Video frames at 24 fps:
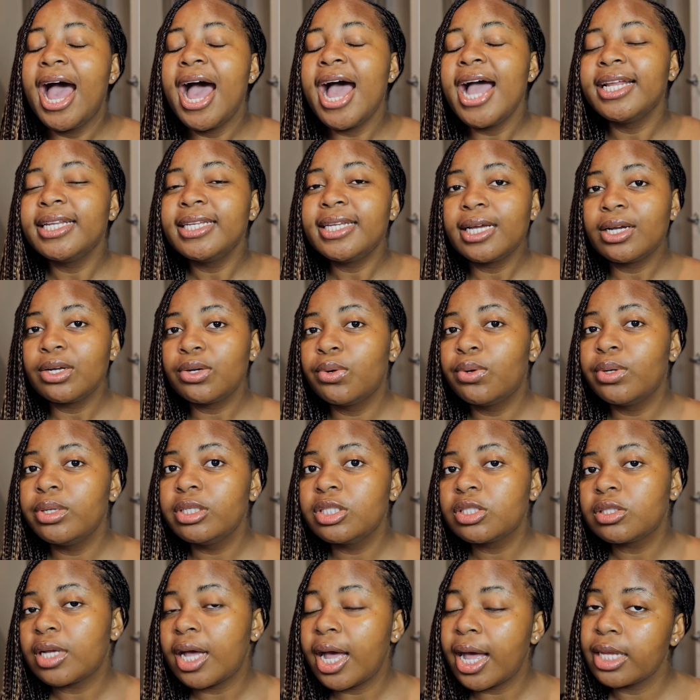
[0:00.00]
And they're going
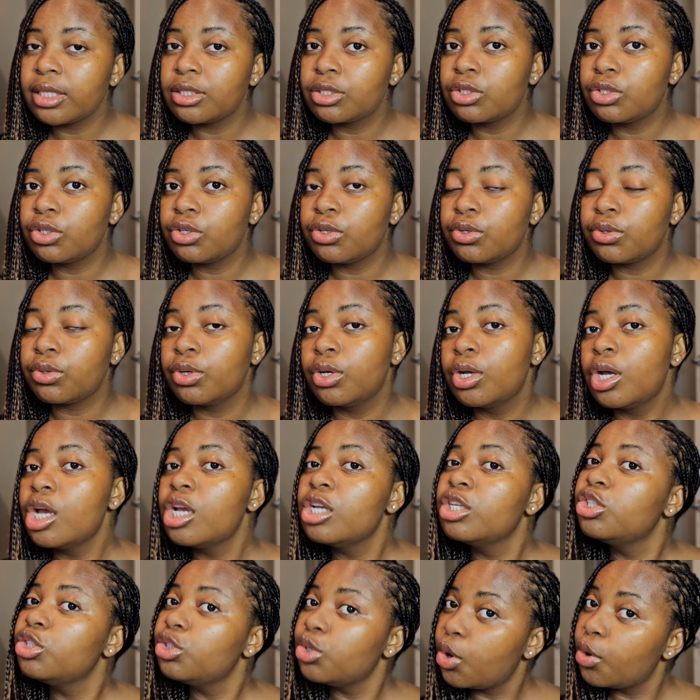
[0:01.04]
to ask you,
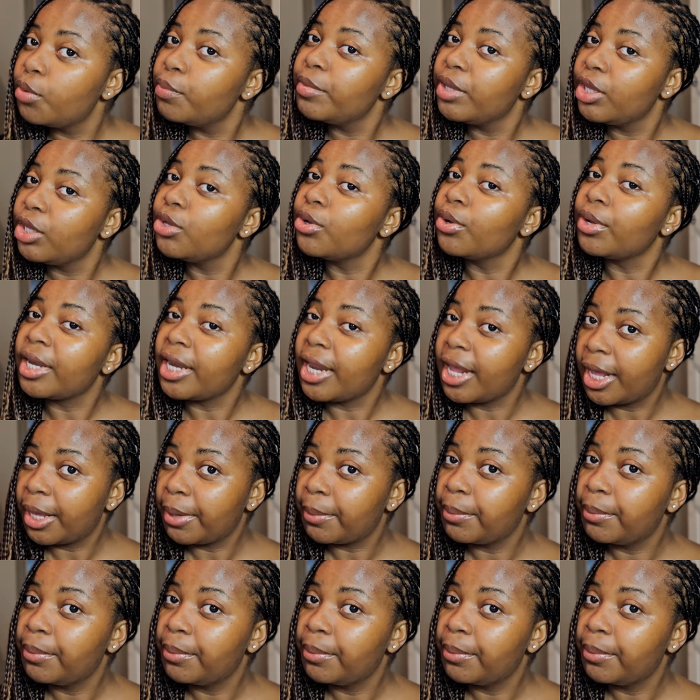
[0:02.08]
show me your name.